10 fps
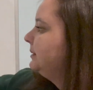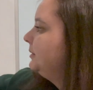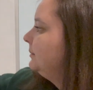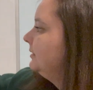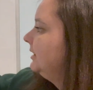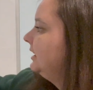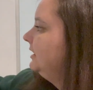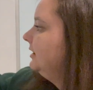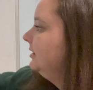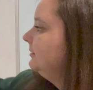put one right
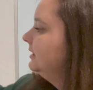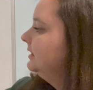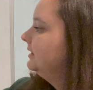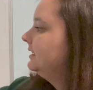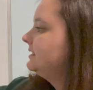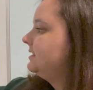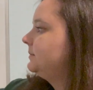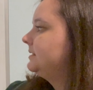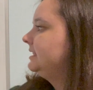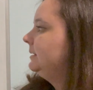here because this
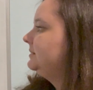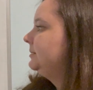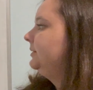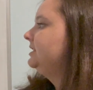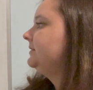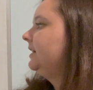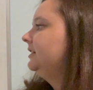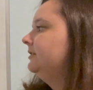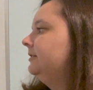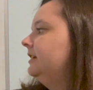was an empty place
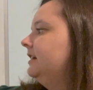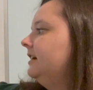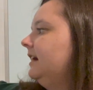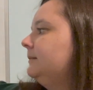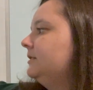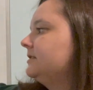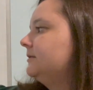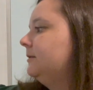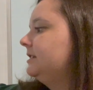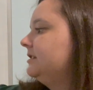value, I'm also
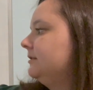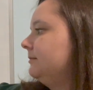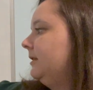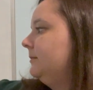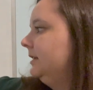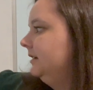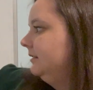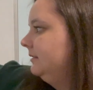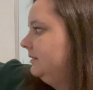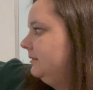going to throw one
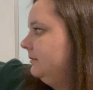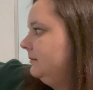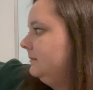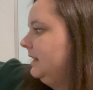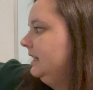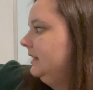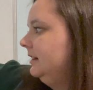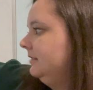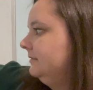right here.